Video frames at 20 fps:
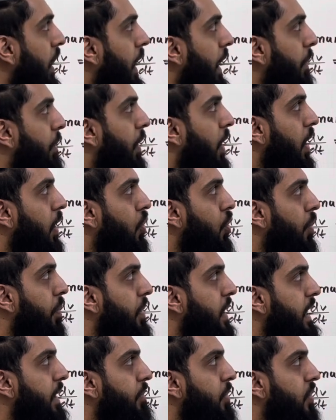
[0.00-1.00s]
A particle
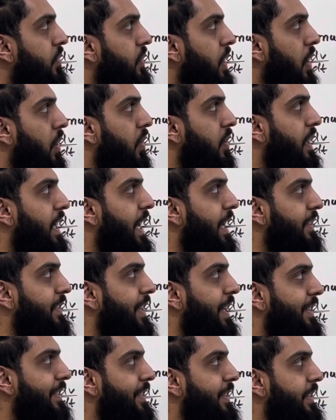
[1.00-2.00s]
p moves along the
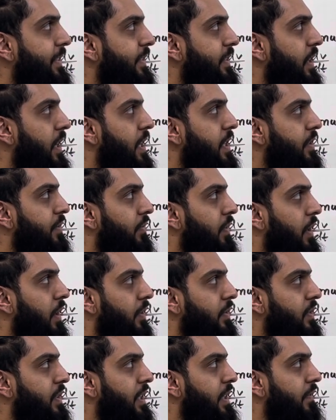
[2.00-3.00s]
x-axis. Its
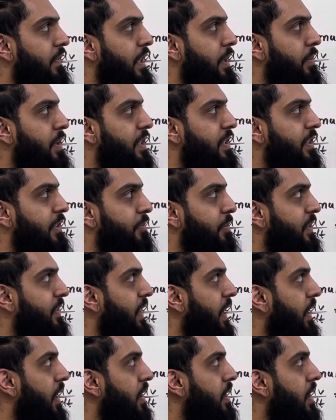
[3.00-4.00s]
velocity v meters per
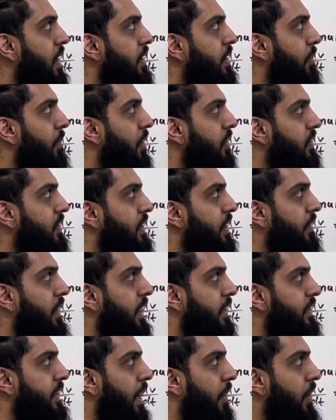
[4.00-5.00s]
second in the positive
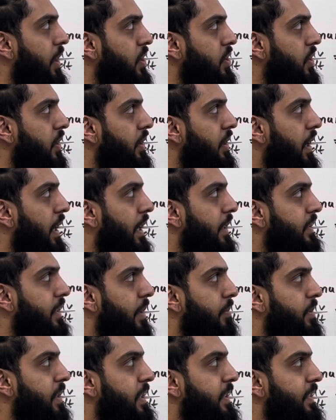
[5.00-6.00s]
x direction at
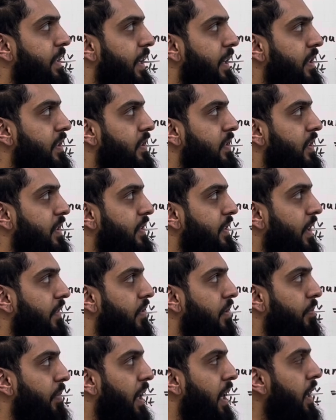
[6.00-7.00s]
time t seconds is
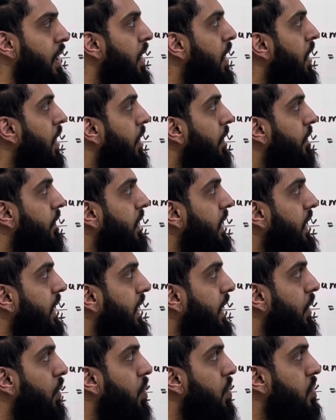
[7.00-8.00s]
given by v
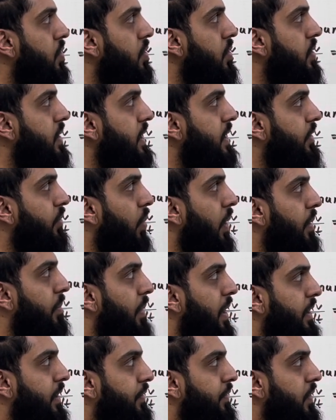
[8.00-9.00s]
equal 2t squared
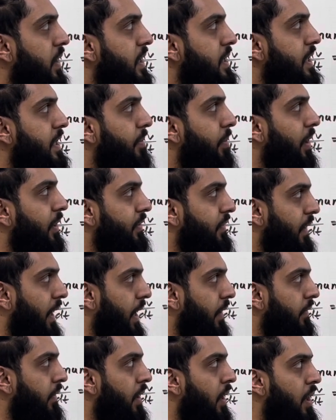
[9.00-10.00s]
minus 3t plus
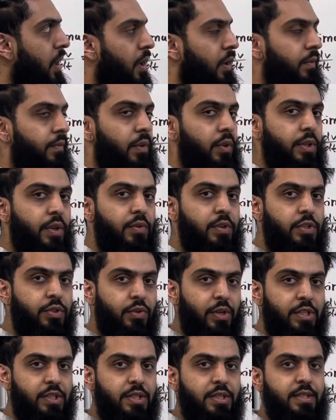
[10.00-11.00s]
5 for the
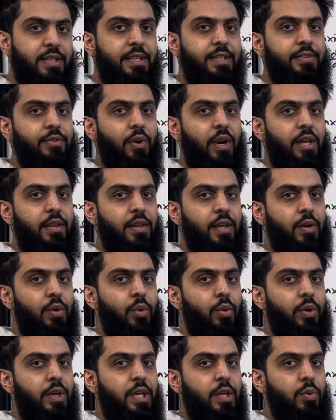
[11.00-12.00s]
restriction t is greater than
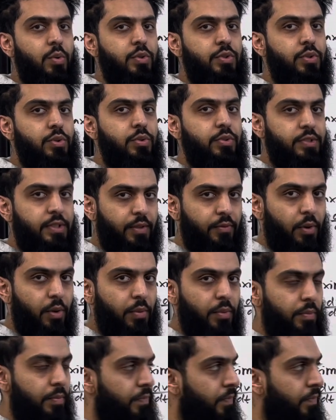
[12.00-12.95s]
or equal to 0.